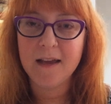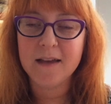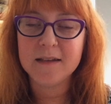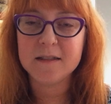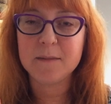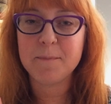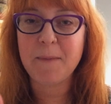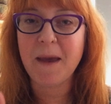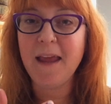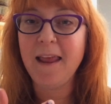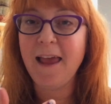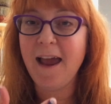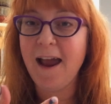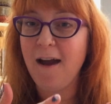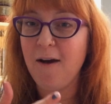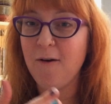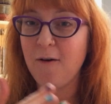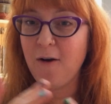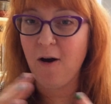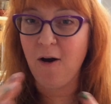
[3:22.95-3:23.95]
Spell
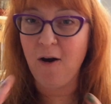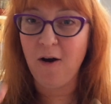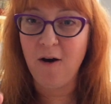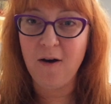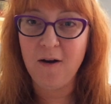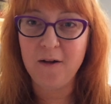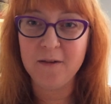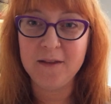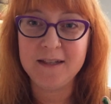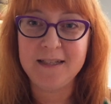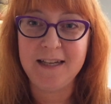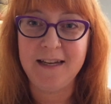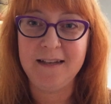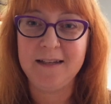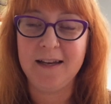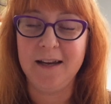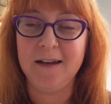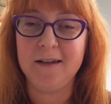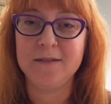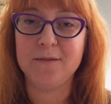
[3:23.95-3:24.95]
out all the
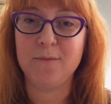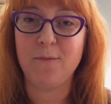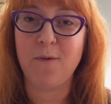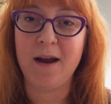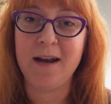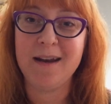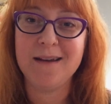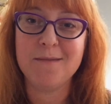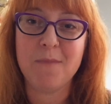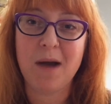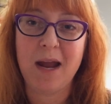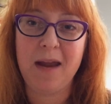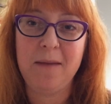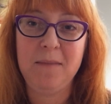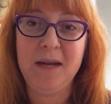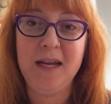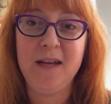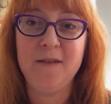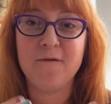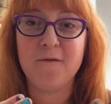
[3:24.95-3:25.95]
details, what it might
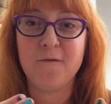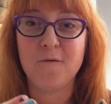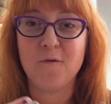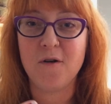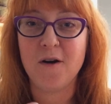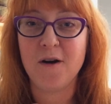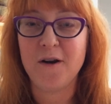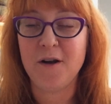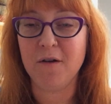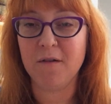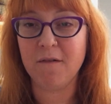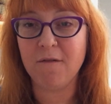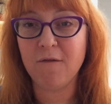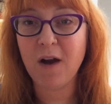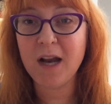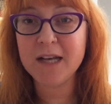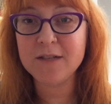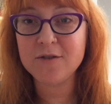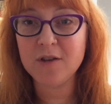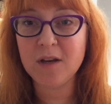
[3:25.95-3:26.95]
mean for your
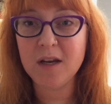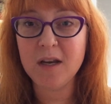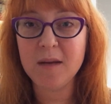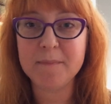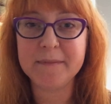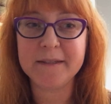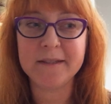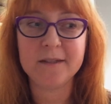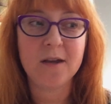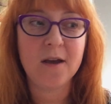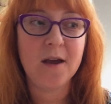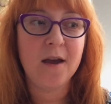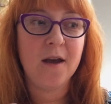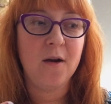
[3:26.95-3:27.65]
friendships